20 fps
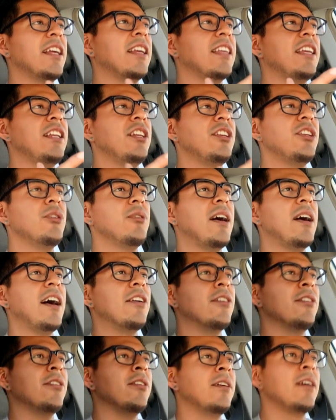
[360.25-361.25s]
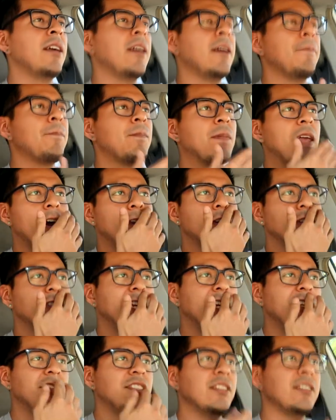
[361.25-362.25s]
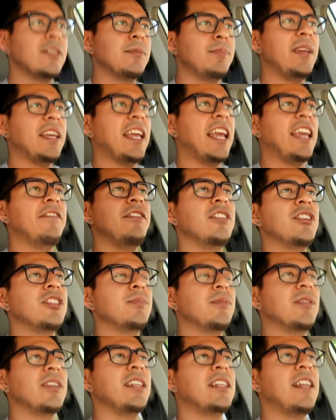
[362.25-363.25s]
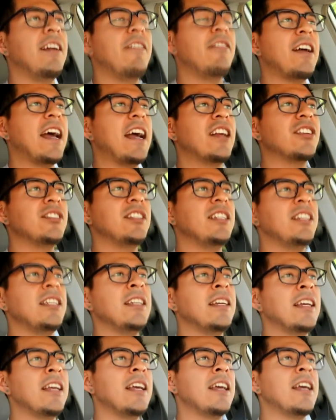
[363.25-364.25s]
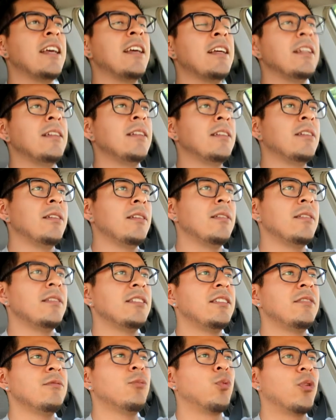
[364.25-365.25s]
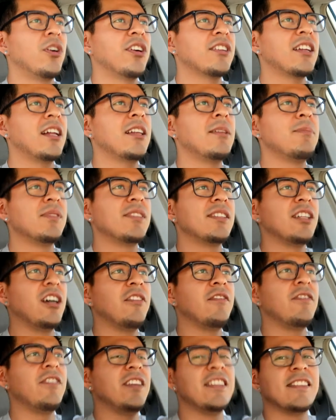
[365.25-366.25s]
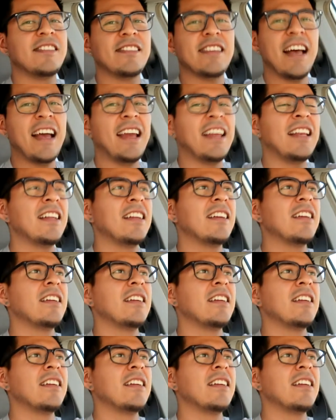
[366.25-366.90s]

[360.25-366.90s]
like he knew how to change his behaviors, but he never actually worked on himself inside.